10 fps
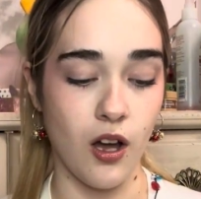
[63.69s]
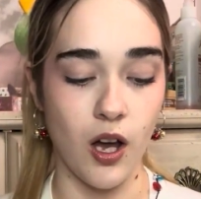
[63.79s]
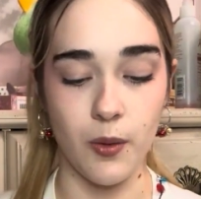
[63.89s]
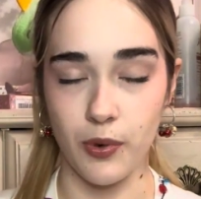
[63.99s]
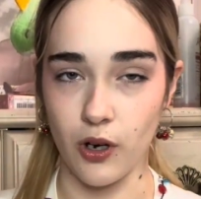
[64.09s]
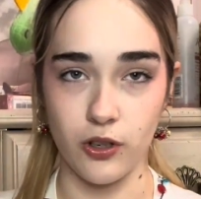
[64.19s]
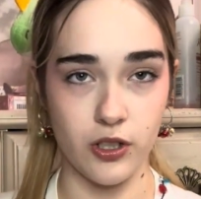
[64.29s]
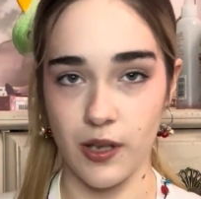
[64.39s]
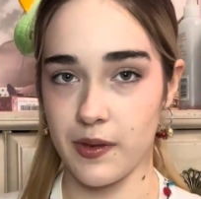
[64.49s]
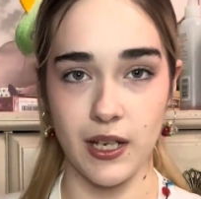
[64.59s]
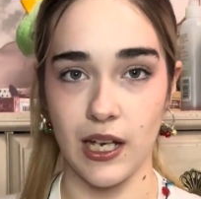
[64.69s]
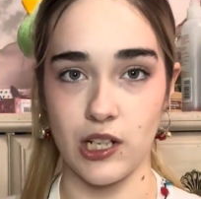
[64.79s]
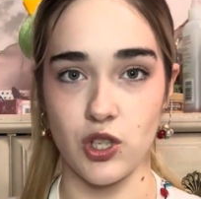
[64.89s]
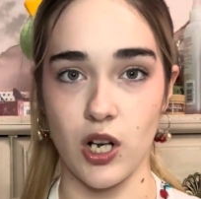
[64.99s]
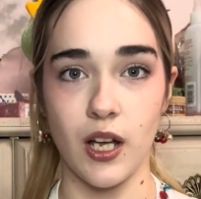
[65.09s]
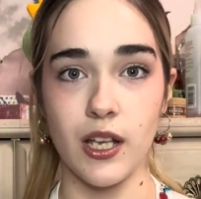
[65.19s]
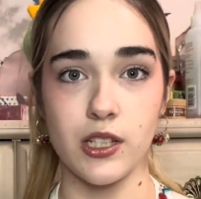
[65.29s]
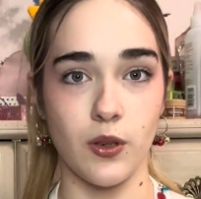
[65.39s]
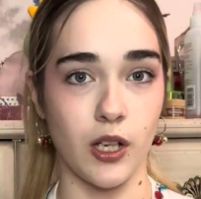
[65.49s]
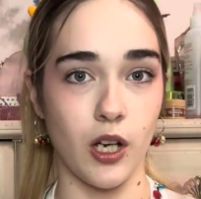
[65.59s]
a bird or something and draw it
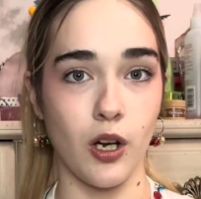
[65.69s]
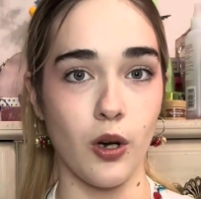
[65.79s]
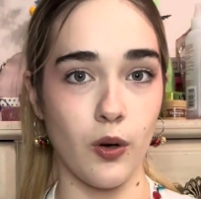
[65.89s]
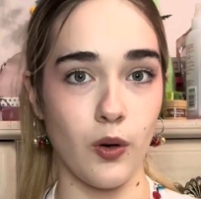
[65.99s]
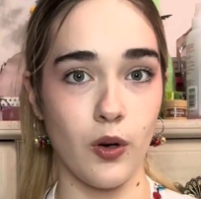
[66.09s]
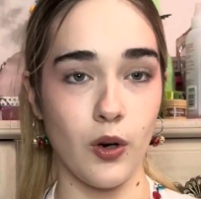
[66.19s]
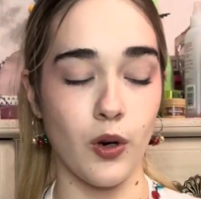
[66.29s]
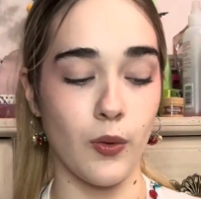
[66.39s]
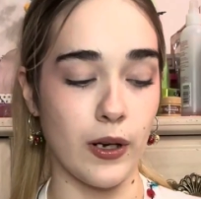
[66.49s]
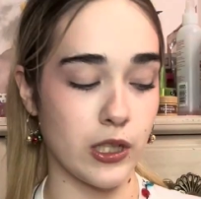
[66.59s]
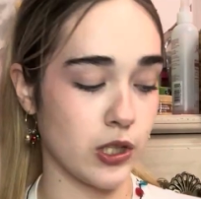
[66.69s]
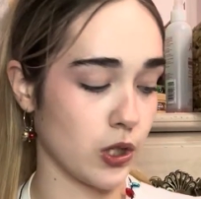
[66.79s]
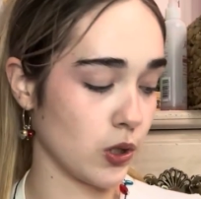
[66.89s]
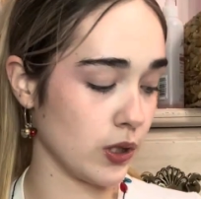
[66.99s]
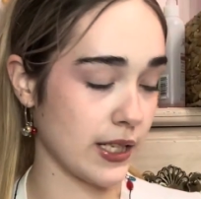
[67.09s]
so it can go around in circles.